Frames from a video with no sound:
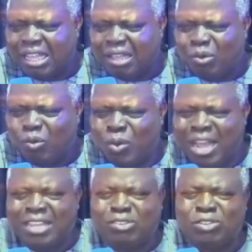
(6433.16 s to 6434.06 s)
Why
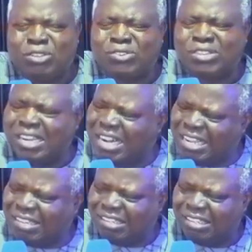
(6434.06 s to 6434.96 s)
is
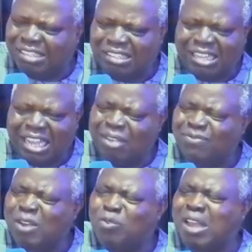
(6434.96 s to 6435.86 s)
sickness, after
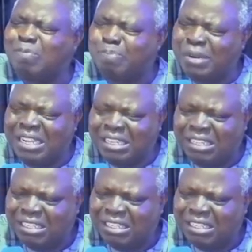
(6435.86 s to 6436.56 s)
we have prayed,